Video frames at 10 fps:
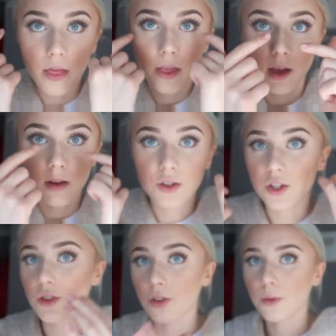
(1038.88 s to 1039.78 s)
and then
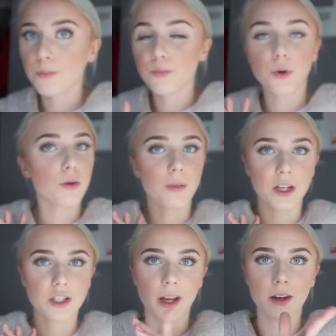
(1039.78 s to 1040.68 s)
just on the bottom
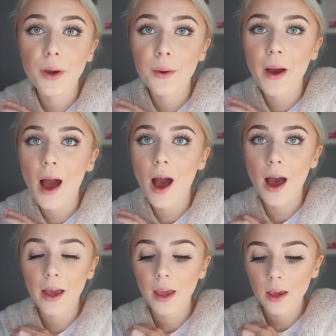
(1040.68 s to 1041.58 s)
lash line so
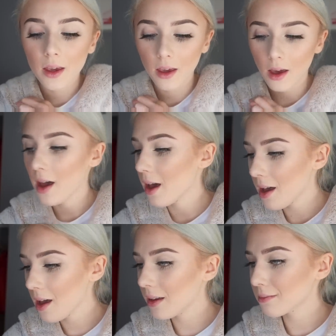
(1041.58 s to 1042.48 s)
i
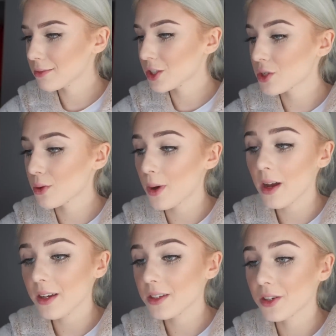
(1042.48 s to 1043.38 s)
uh
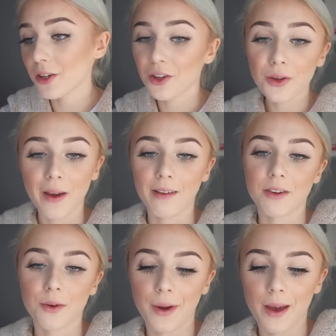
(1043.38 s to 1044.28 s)
squirted glue
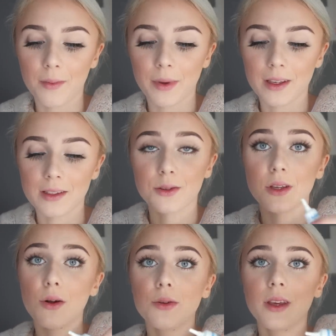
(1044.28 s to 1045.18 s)
everywhere because i was
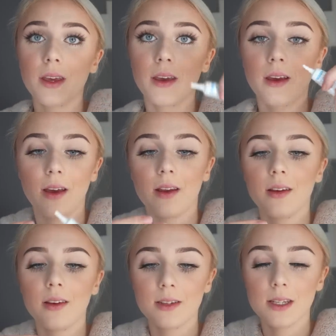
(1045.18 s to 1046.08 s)
holding it and
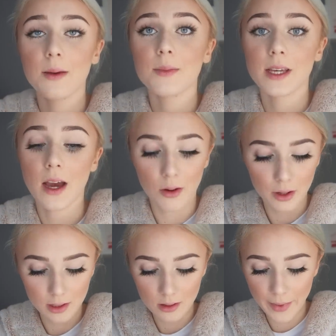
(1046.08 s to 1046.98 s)
it tipped out
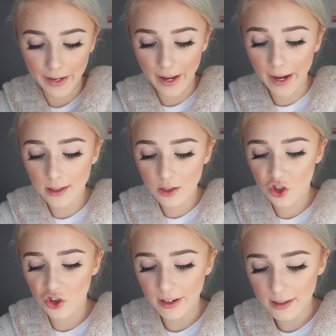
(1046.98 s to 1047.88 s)
into my nice
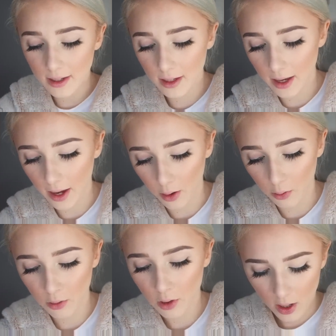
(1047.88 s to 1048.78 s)
dressing
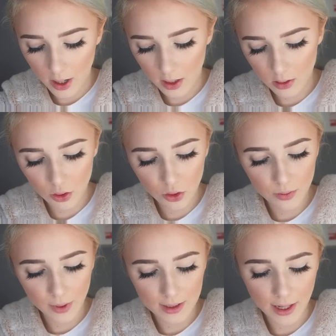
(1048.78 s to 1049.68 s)
gown and i had to
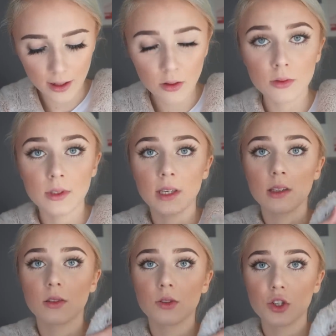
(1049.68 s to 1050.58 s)
use my Tangle
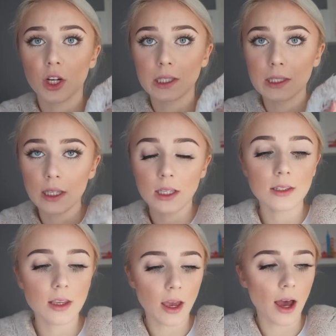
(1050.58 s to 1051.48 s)
Teezer to try
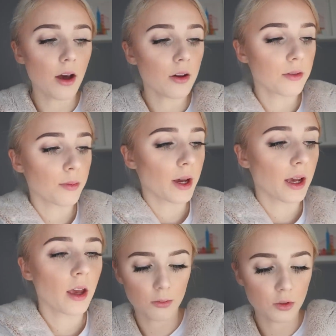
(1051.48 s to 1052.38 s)
tease it out of
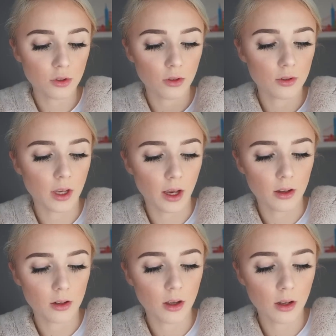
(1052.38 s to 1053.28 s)
my i'm so
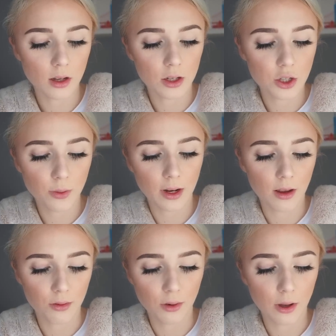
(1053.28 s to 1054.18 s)
sad it literally went
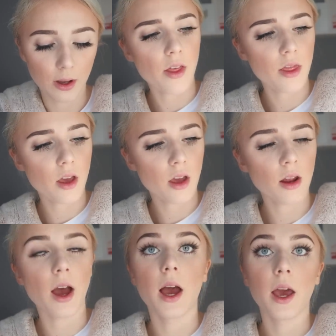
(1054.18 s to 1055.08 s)
everywhere and
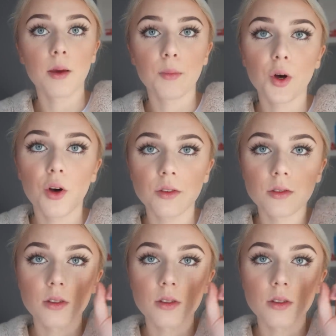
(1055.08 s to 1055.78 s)
then i put on